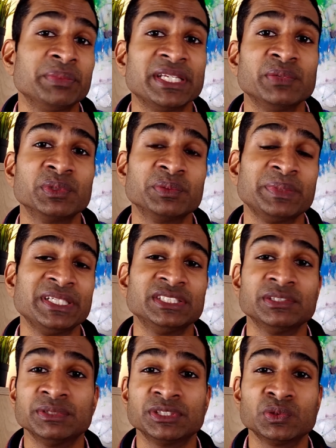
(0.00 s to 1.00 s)
me would have been
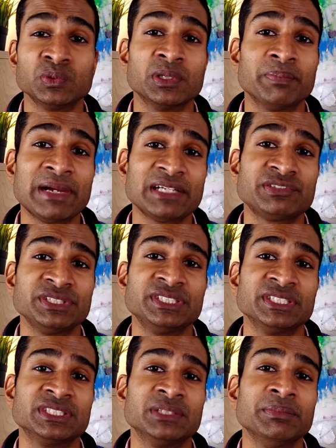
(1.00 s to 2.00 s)
to install a battery
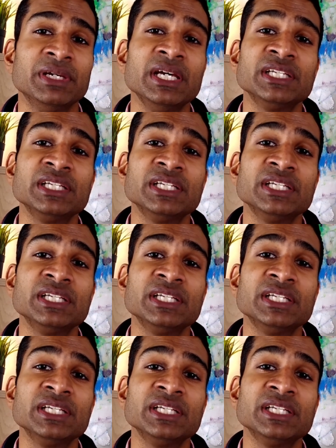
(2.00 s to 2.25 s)
system